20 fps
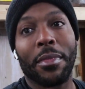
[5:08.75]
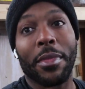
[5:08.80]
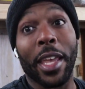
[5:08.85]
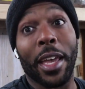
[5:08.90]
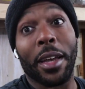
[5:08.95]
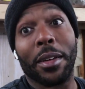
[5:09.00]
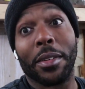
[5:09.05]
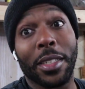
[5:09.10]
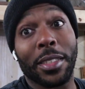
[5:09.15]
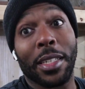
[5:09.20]

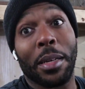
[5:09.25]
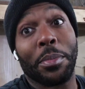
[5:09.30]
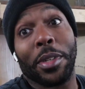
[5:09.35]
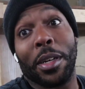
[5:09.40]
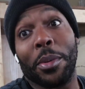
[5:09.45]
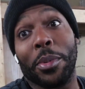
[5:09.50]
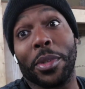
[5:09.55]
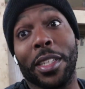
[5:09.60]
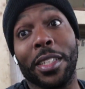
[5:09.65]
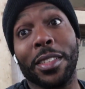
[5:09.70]
Yeah, because I'm
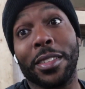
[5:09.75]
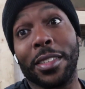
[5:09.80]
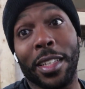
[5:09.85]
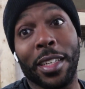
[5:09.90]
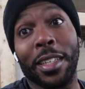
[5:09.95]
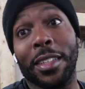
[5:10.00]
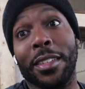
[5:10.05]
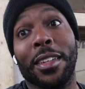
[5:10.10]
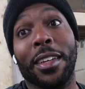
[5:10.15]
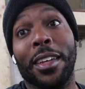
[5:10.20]
done with this,
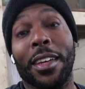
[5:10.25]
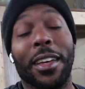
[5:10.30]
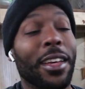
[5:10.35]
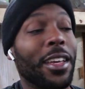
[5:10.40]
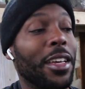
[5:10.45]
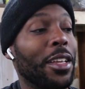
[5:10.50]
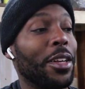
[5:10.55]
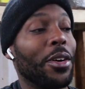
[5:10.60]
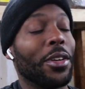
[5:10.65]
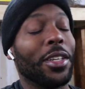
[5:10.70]
and
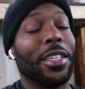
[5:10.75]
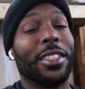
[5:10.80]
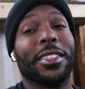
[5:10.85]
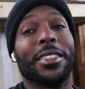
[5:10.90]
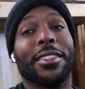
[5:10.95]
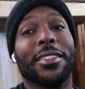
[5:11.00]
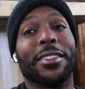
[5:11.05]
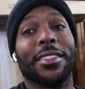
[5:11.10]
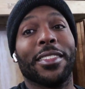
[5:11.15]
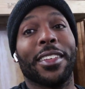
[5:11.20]
at
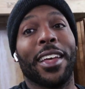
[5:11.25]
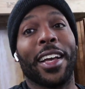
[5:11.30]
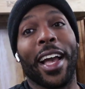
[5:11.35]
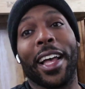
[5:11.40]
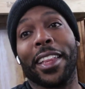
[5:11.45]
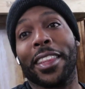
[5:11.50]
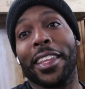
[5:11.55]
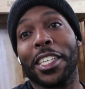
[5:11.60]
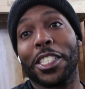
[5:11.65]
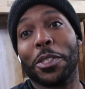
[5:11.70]
least I
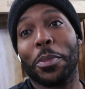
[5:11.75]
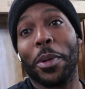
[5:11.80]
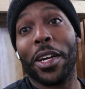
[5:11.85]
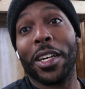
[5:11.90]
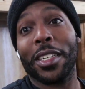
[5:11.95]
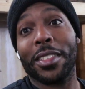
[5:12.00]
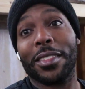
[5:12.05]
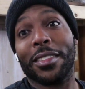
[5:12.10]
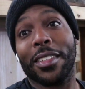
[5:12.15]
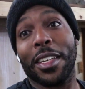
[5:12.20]
got the
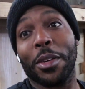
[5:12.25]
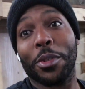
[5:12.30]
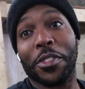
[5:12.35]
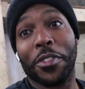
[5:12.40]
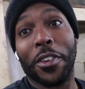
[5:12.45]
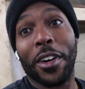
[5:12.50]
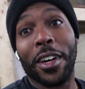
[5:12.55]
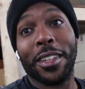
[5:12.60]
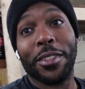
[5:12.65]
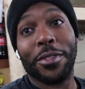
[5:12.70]
experience. It was
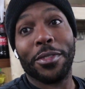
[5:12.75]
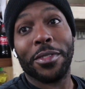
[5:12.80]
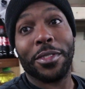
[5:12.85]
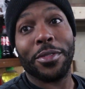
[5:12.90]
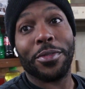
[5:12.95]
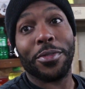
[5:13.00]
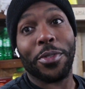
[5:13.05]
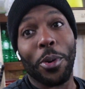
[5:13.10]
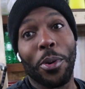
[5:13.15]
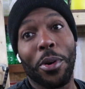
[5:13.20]
fun
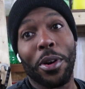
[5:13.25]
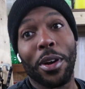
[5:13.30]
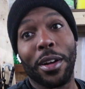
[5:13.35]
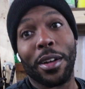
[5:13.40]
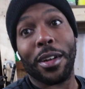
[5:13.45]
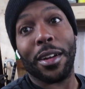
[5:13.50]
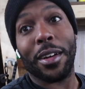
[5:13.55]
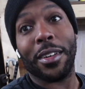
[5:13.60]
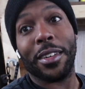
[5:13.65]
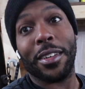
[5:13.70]

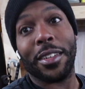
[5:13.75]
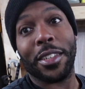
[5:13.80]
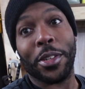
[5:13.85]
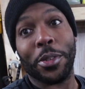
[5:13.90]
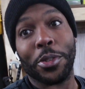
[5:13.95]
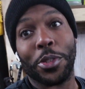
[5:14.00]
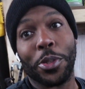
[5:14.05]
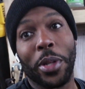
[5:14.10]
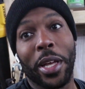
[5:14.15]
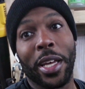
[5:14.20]
for
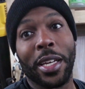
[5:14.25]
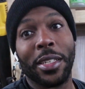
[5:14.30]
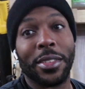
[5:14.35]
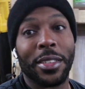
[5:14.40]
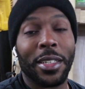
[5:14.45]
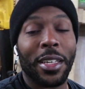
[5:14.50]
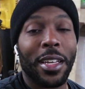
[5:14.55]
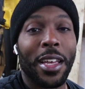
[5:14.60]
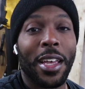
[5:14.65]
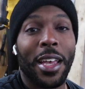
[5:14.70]
2
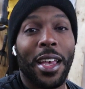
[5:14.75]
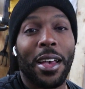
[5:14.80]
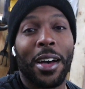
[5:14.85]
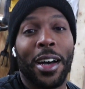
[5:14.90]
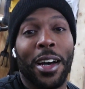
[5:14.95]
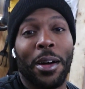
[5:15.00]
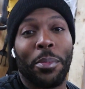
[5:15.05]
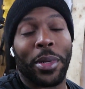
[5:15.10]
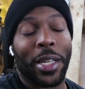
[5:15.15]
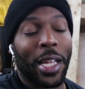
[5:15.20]
days,
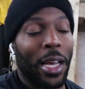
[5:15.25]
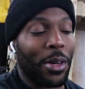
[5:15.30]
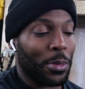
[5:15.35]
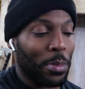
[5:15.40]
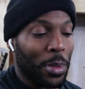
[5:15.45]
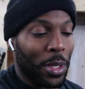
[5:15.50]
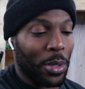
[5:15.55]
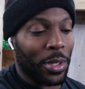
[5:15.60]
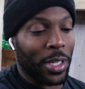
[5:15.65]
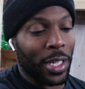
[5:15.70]
but now it's
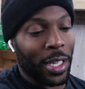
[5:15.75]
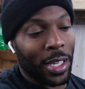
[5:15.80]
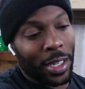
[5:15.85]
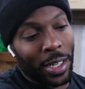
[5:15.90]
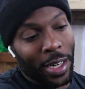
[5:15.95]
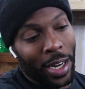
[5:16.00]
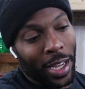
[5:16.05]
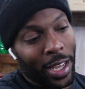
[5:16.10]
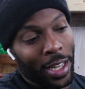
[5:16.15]
blown again and I